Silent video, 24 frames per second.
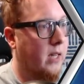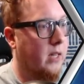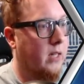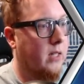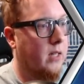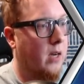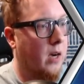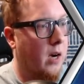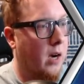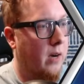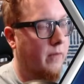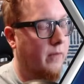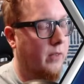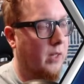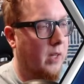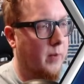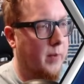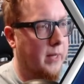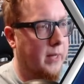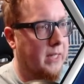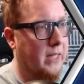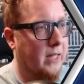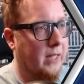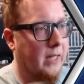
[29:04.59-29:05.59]
is off
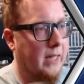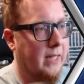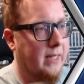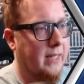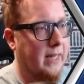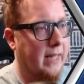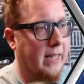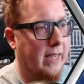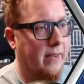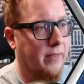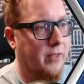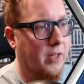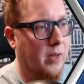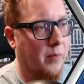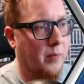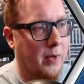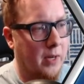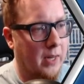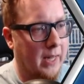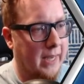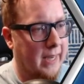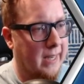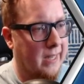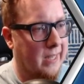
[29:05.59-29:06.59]
limits unless they have
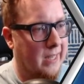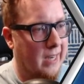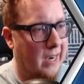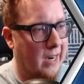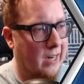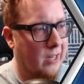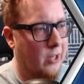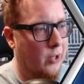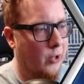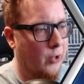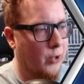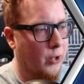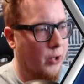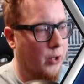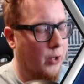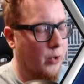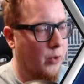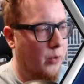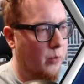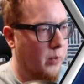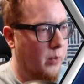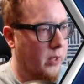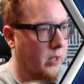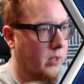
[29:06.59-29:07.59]
something like a Doctor
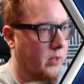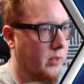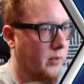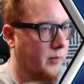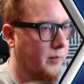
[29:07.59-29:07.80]
Doom.